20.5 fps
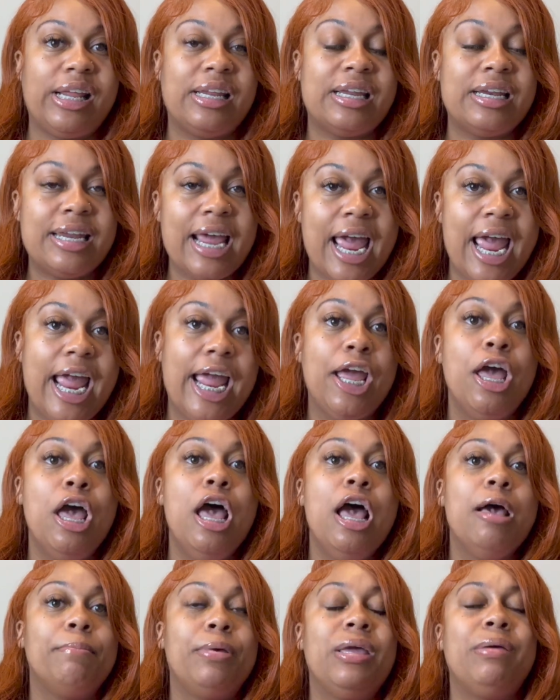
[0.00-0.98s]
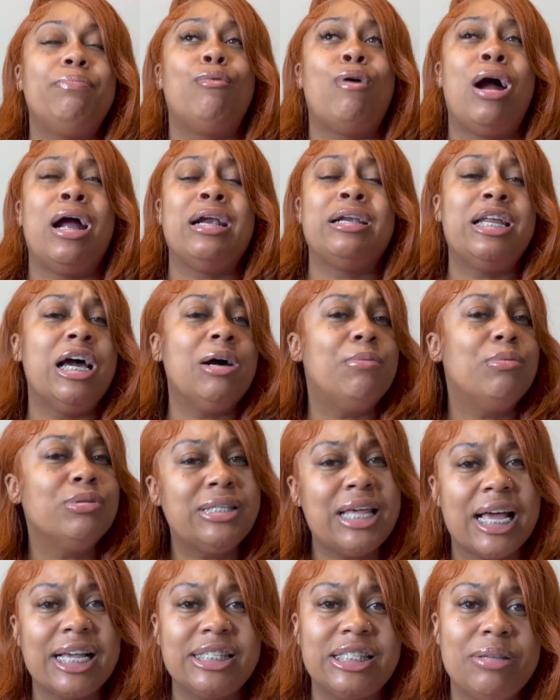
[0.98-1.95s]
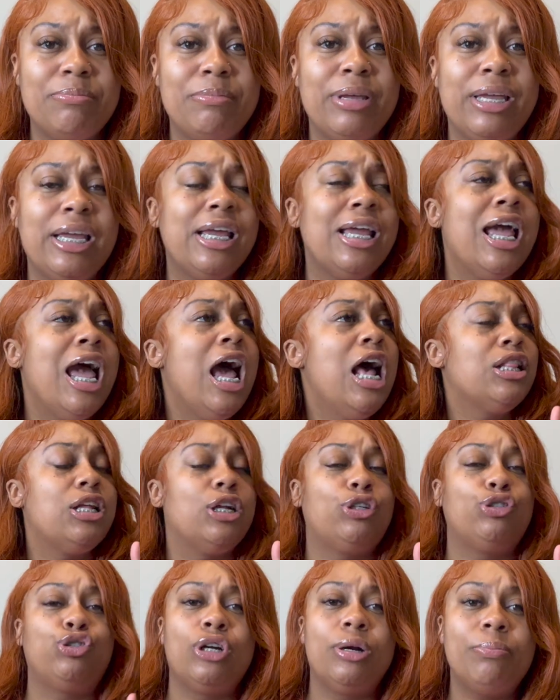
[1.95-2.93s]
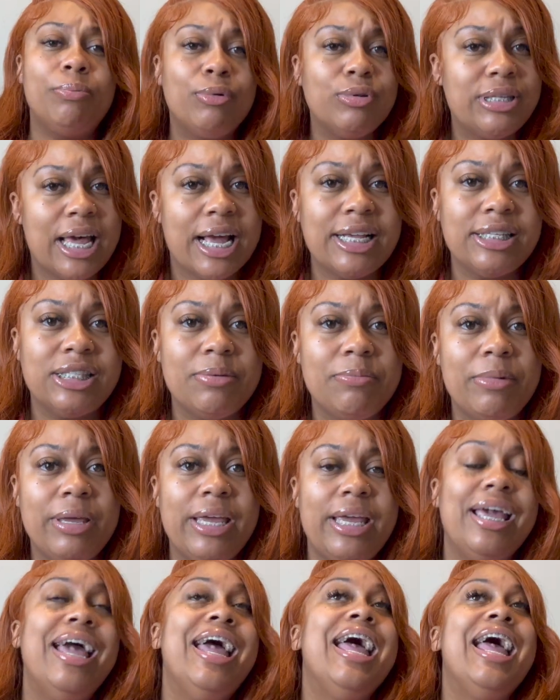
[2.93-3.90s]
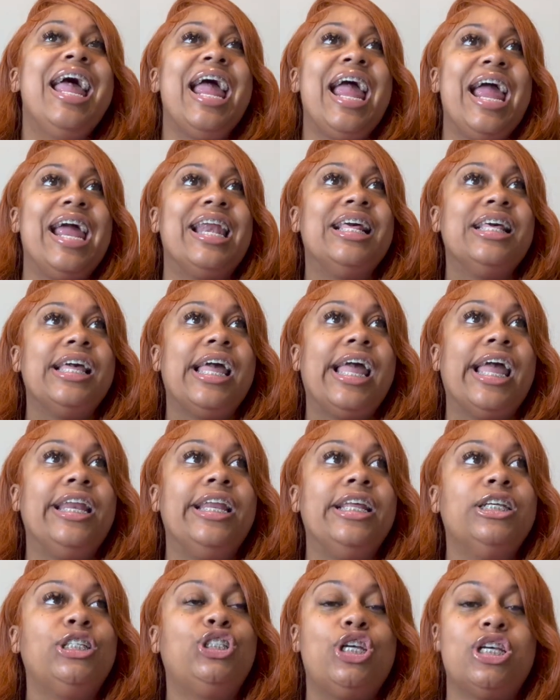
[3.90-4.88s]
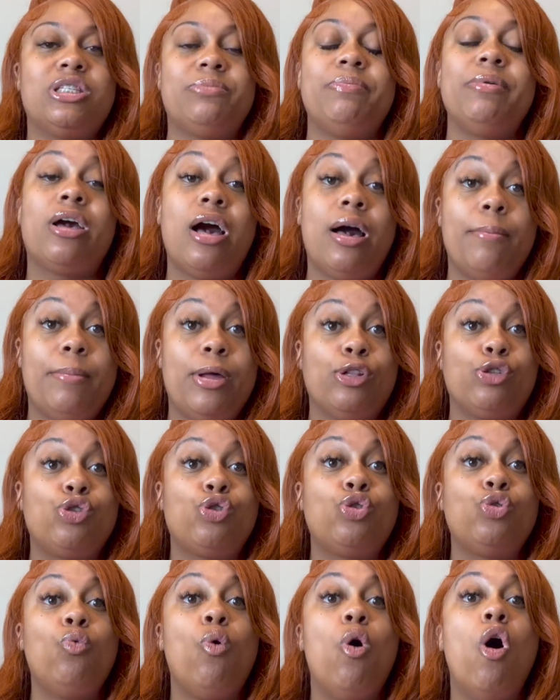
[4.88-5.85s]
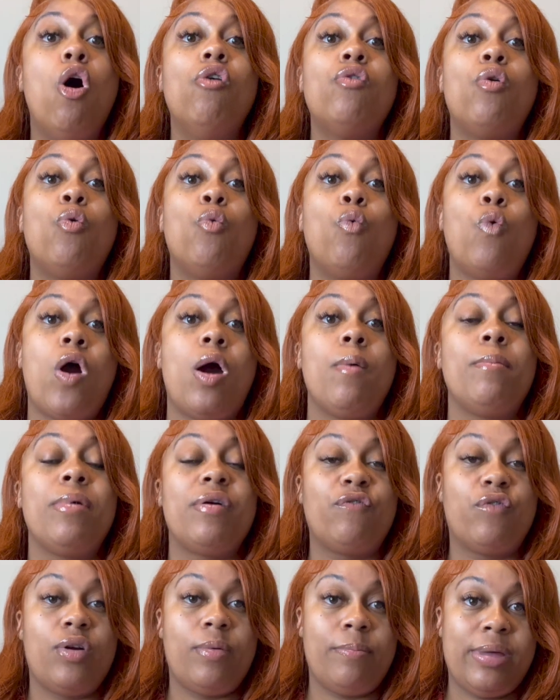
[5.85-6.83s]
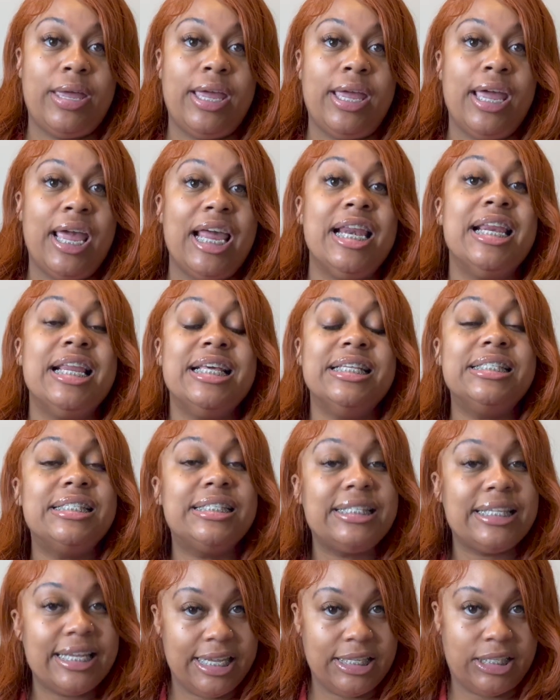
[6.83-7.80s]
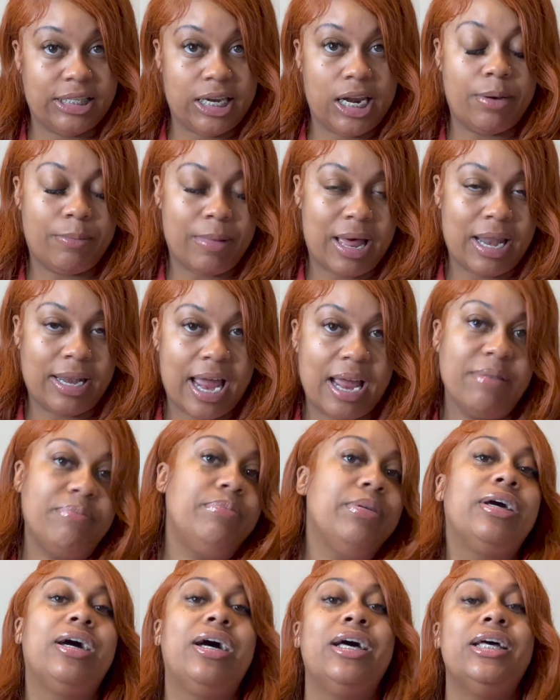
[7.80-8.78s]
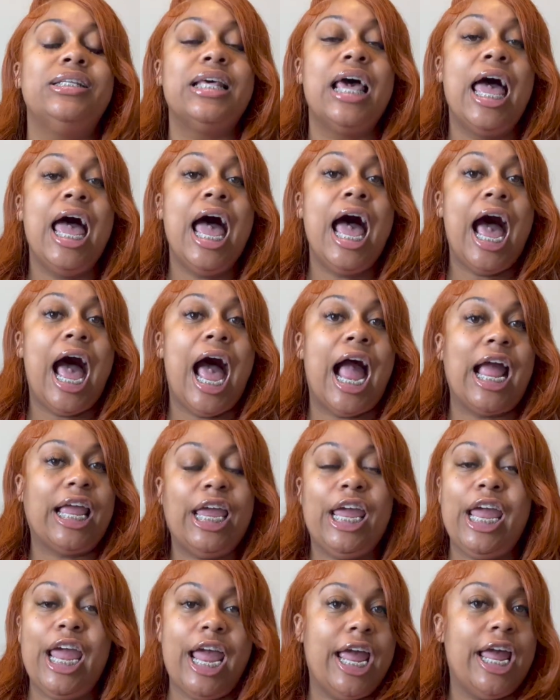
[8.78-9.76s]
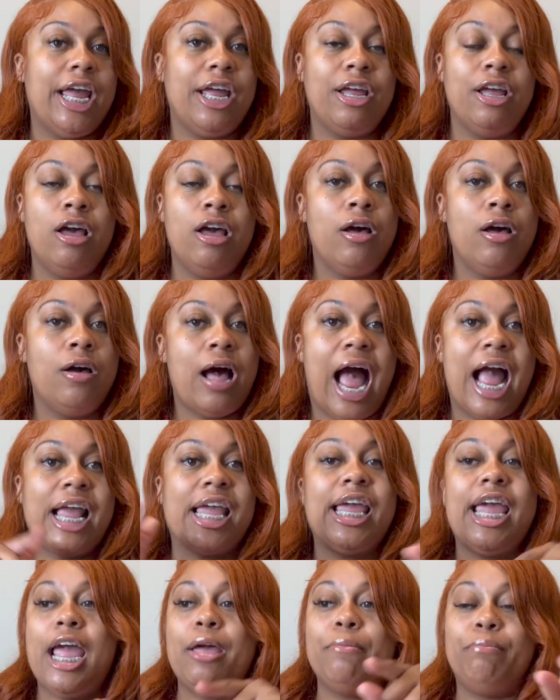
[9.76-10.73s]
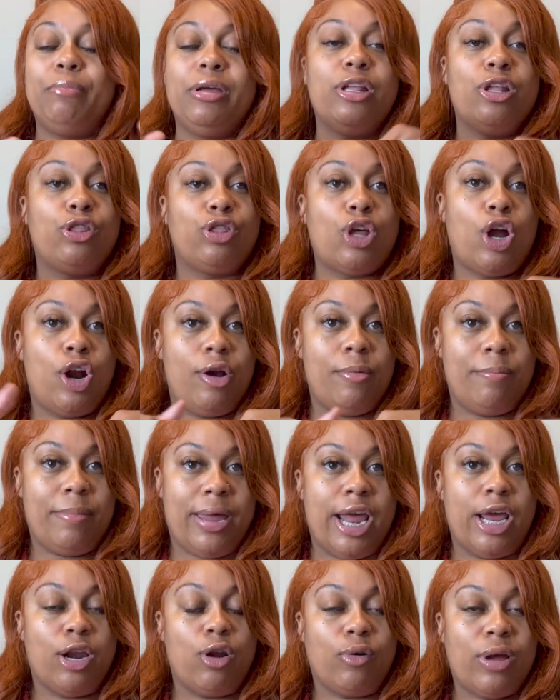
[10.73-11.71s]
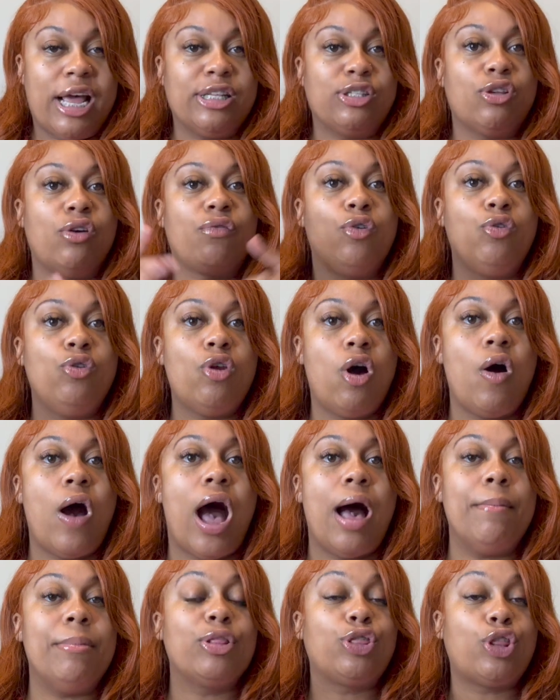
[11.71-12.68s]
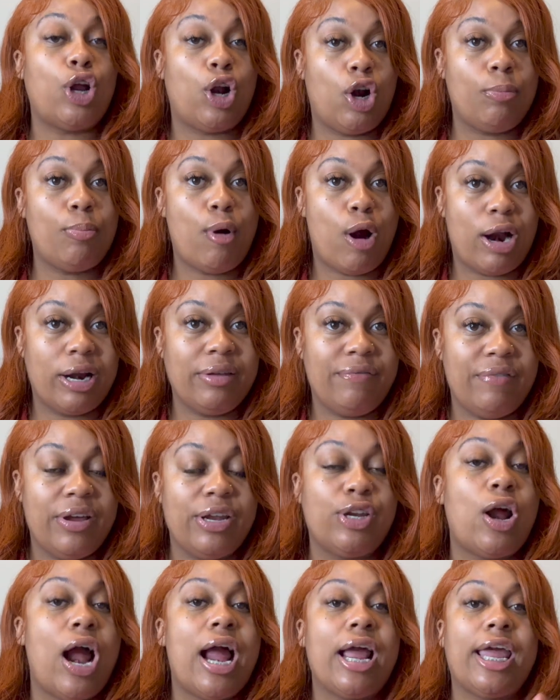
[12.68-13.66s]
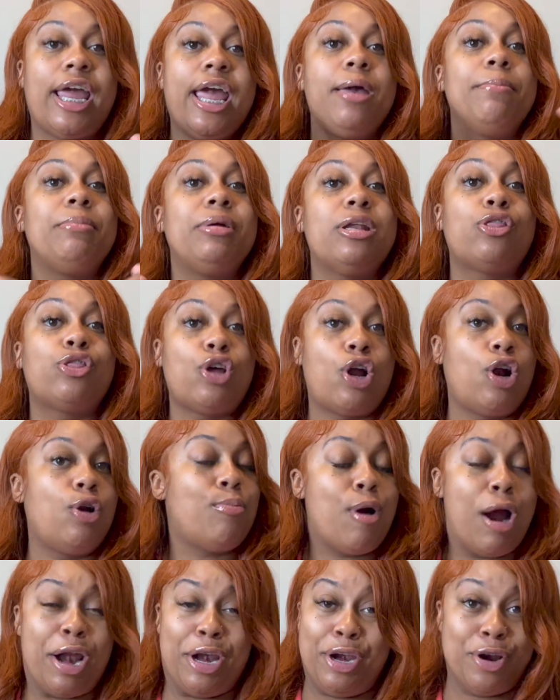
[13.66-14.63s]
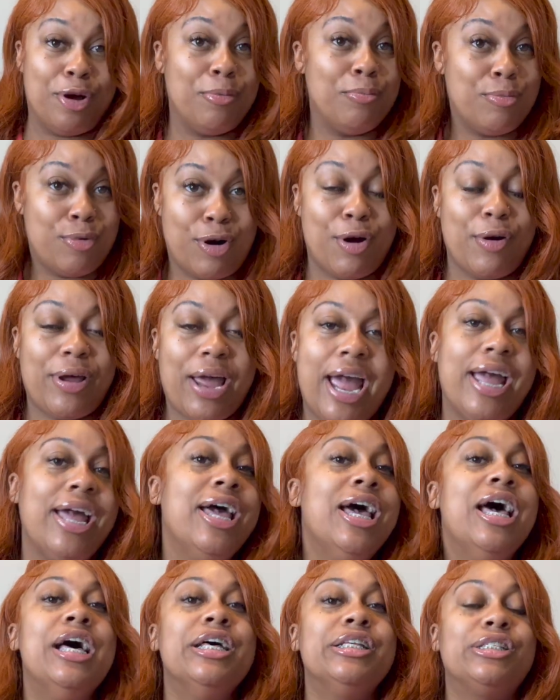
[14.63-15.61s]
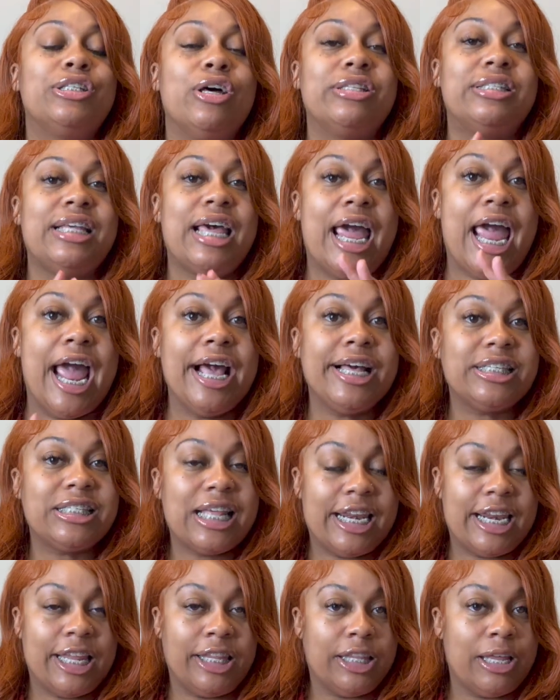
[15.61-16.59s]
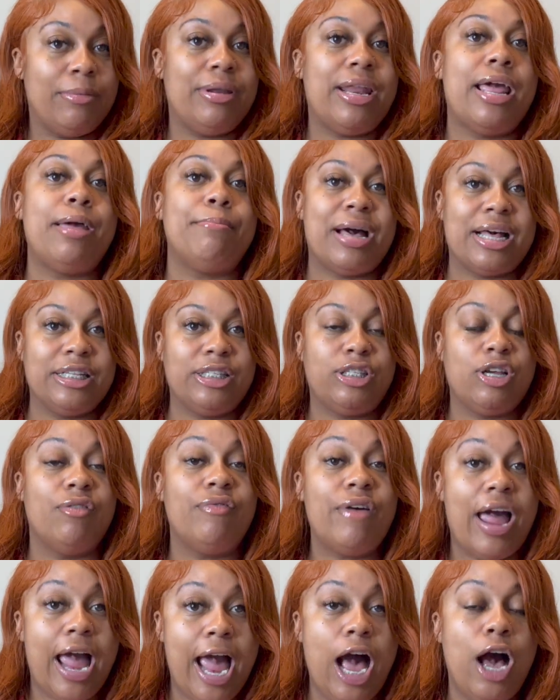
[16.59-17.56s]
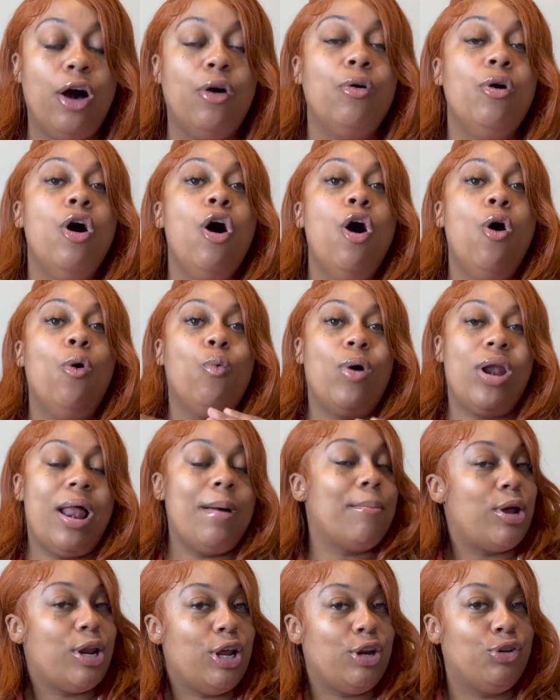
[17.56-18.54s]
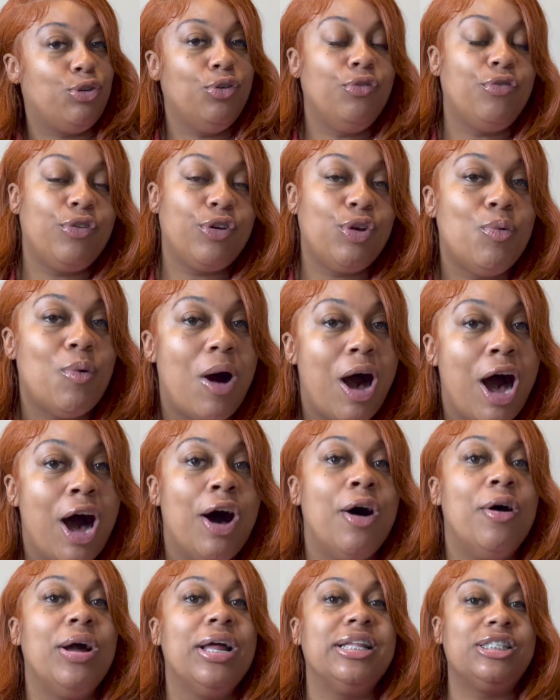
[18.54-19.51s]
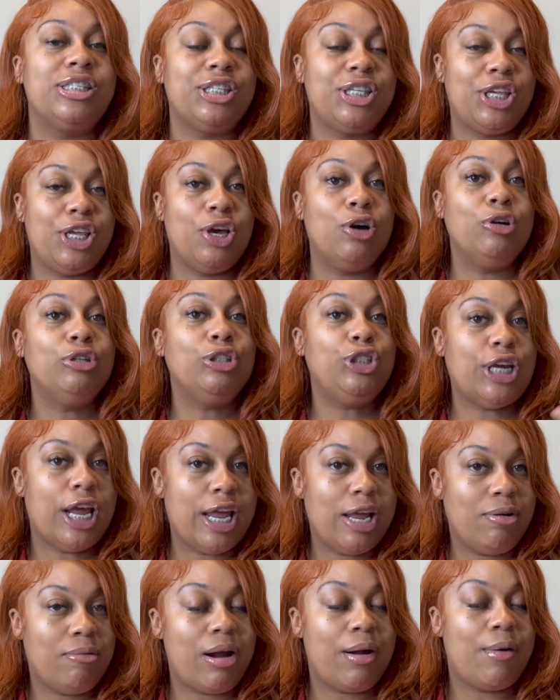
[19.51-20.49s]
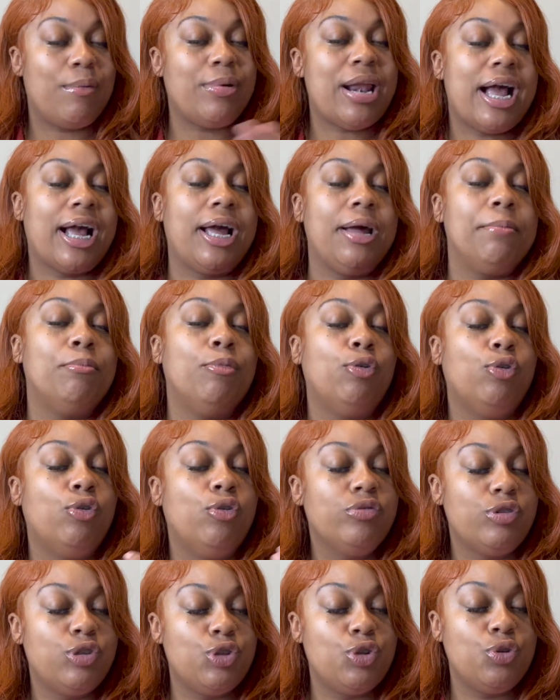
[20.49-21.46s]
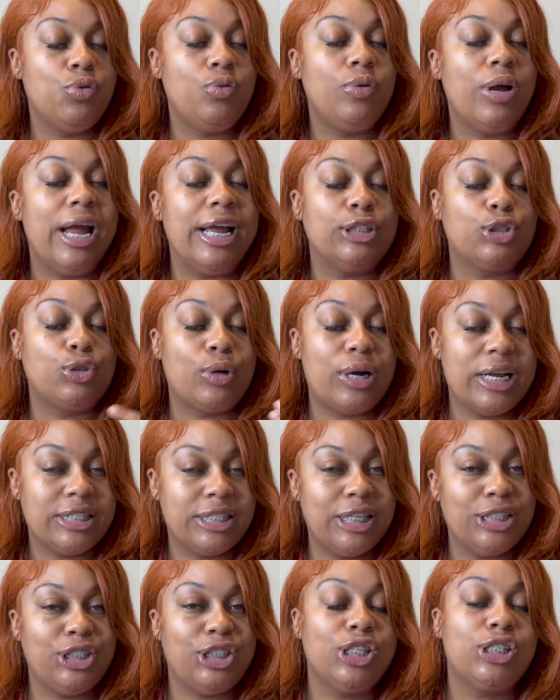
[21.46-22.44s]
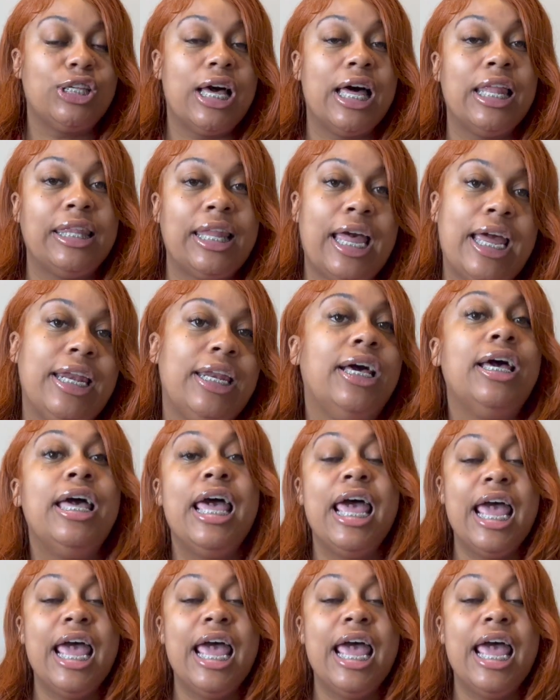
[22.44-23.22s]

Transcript: of the day, people are double texting me, they're triple texting me, and, it, and it's just becoming too overwhelming for me in this season of my life because I can't I can't be the third man, okay? So if you know I'm a third party vendor, I can't be the third party no more, okay? So to X and eliminate myself out, what I'm gonna do for you all until January when I can move to and transition to Atlanta